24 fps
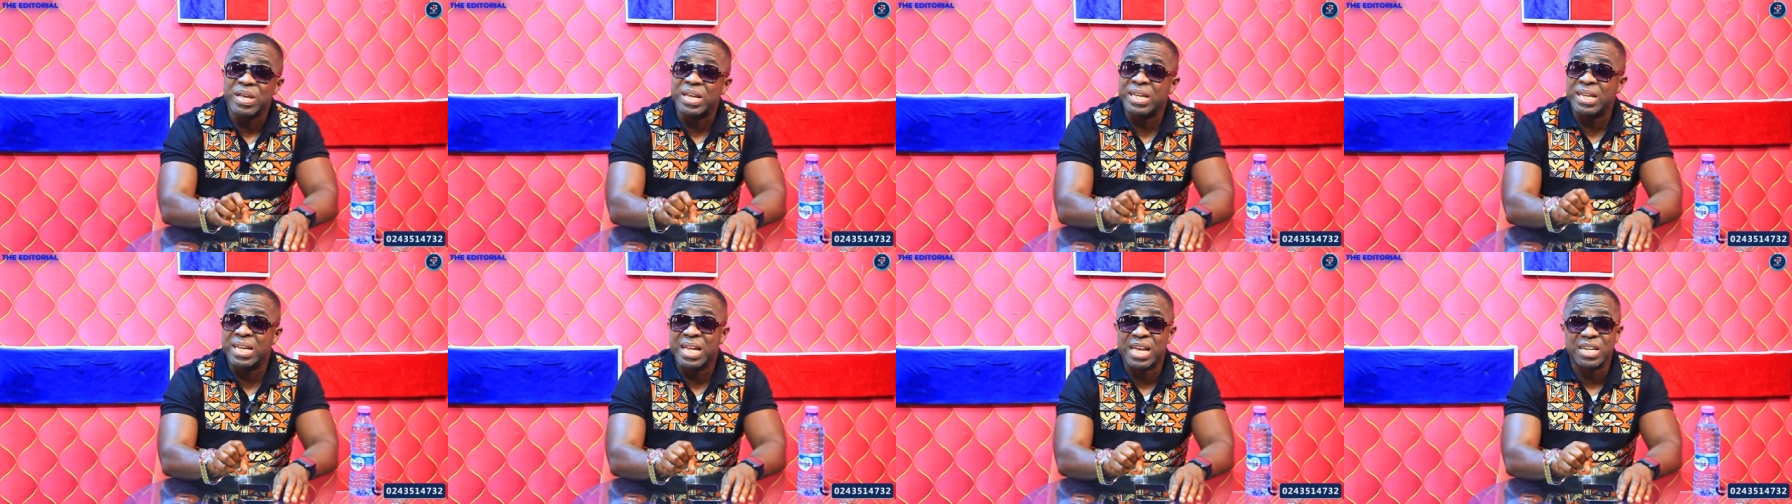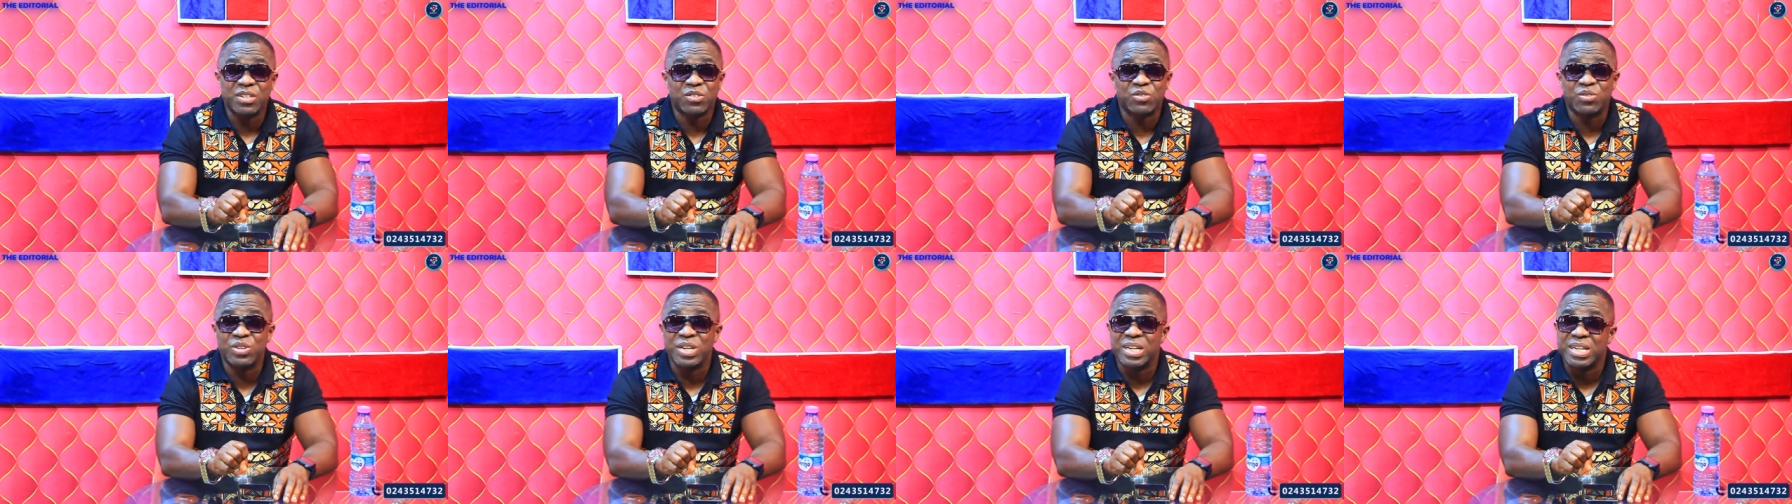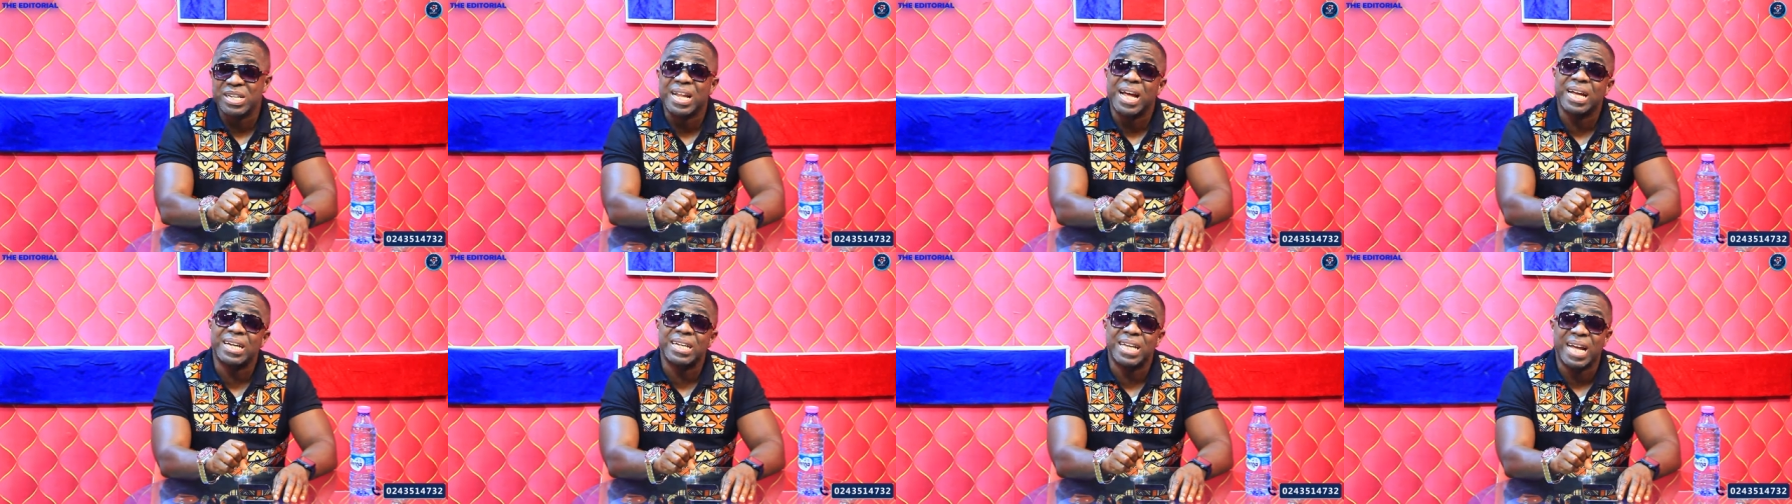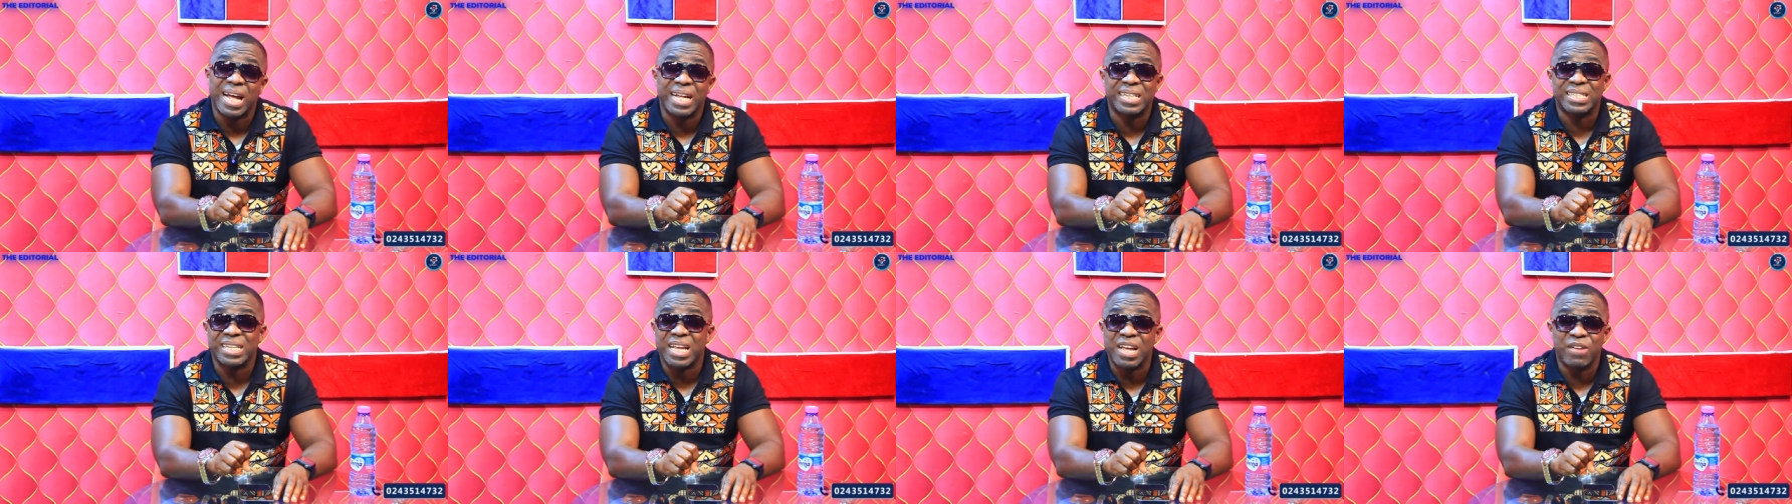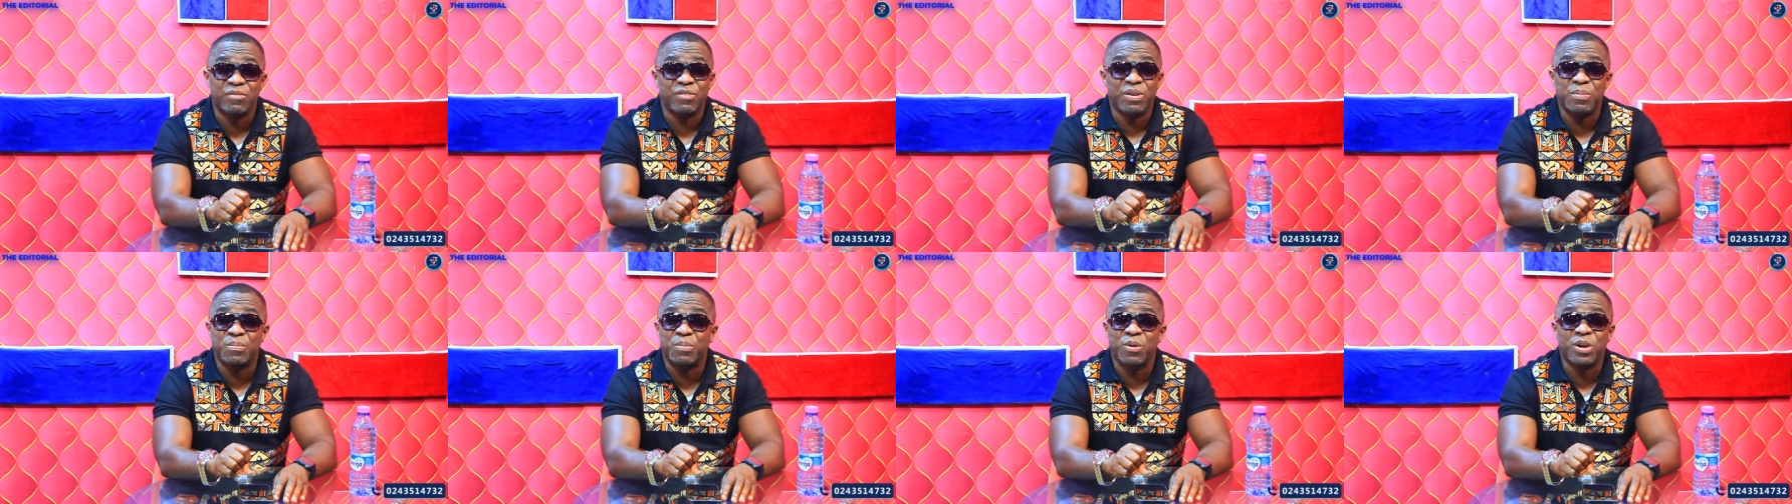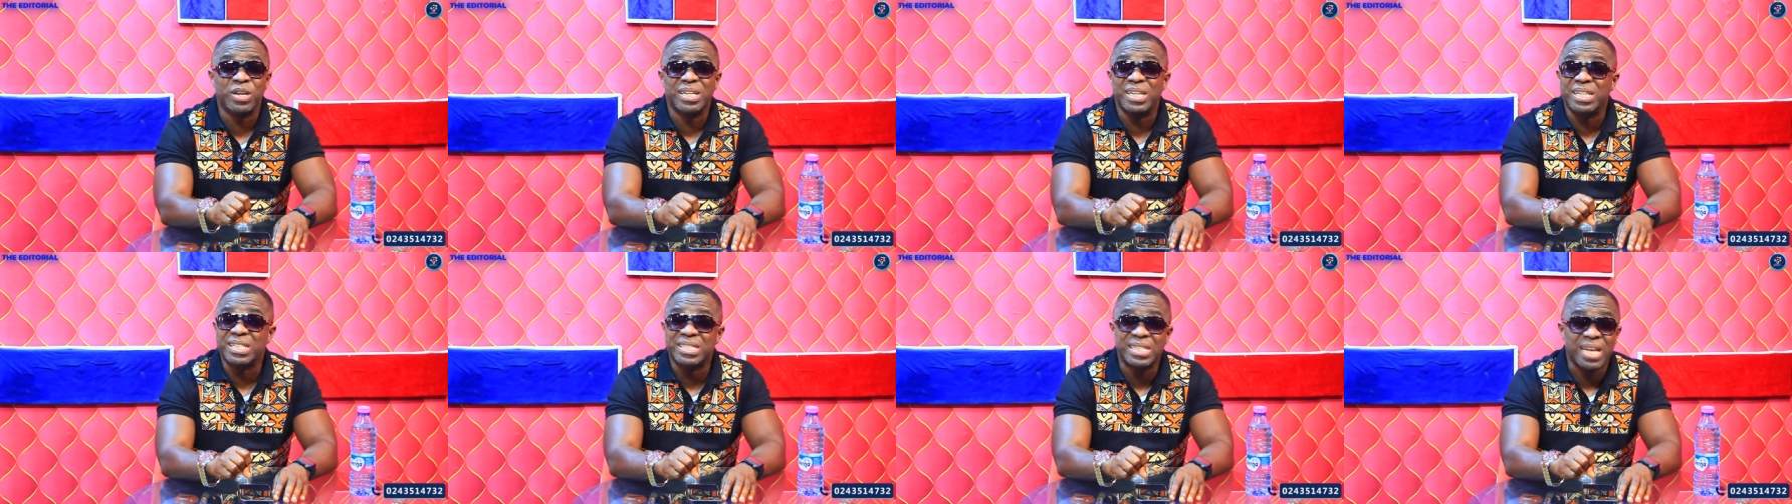industry that at every
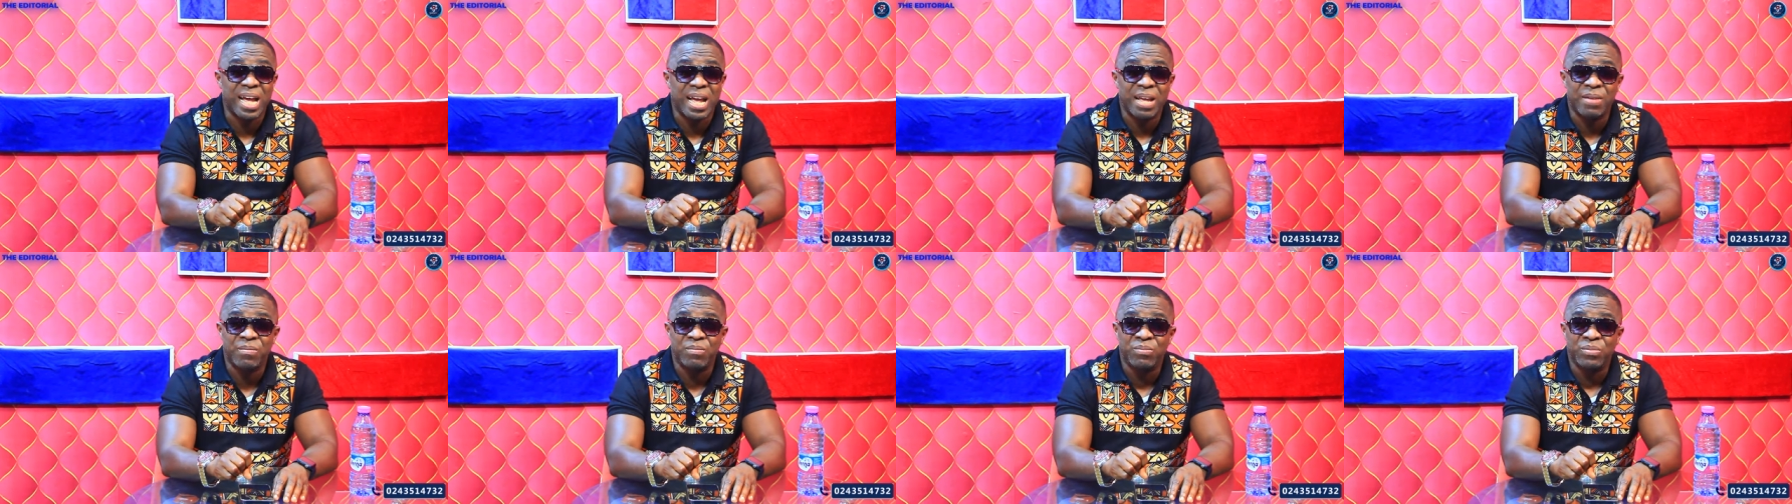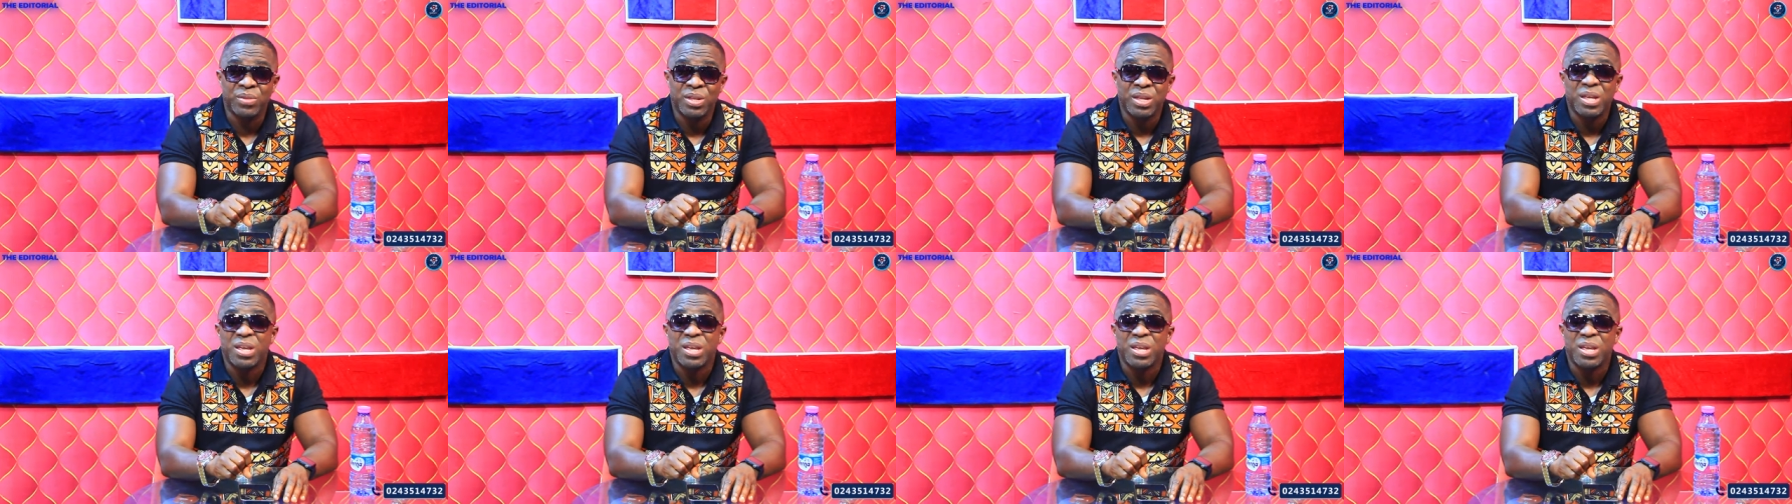point in time,